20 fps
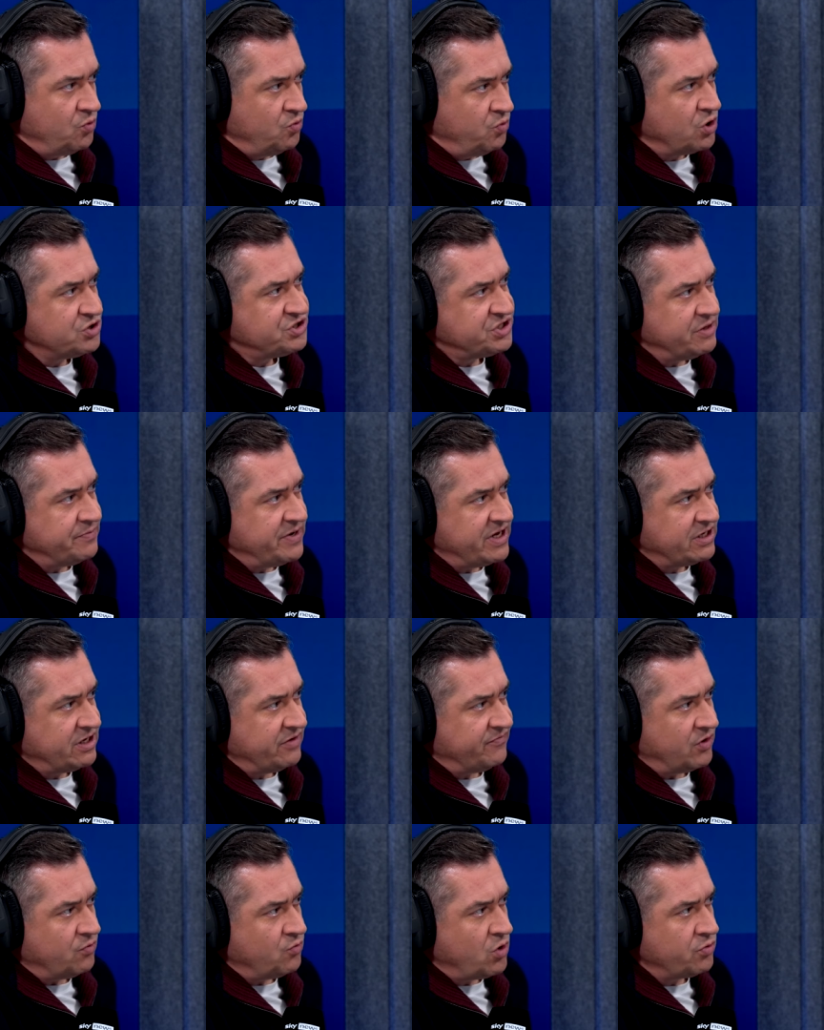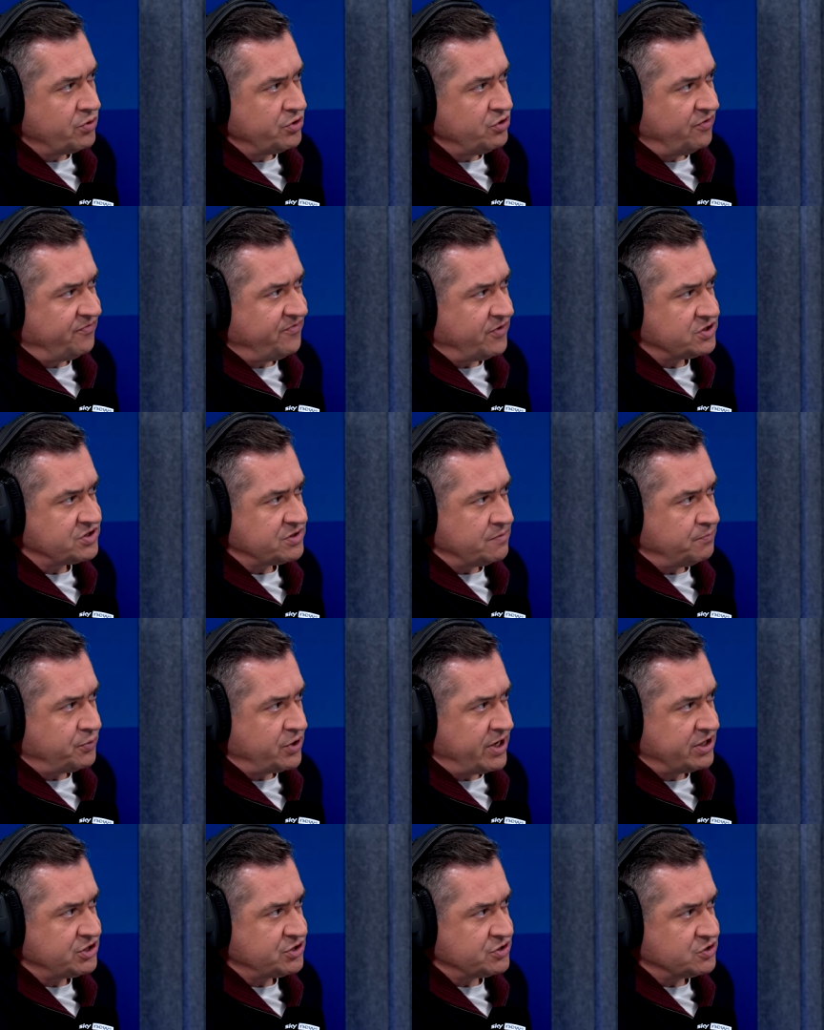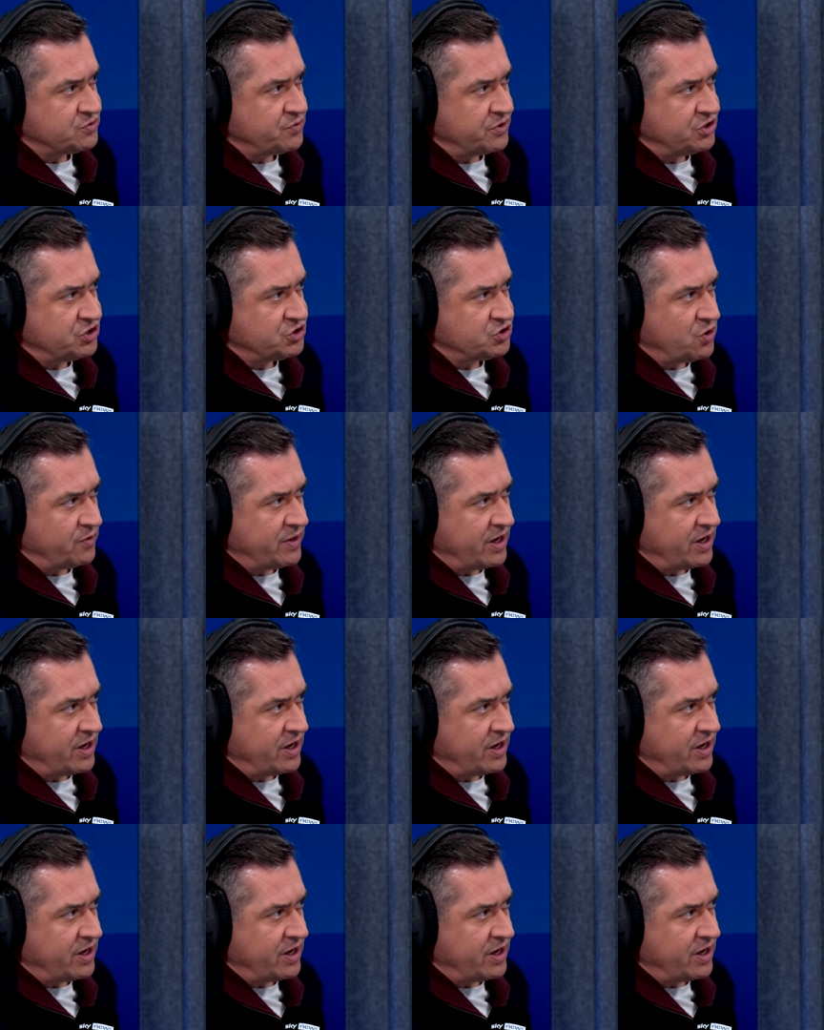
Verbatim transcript: what do you make of it? What were your first impressions when you saw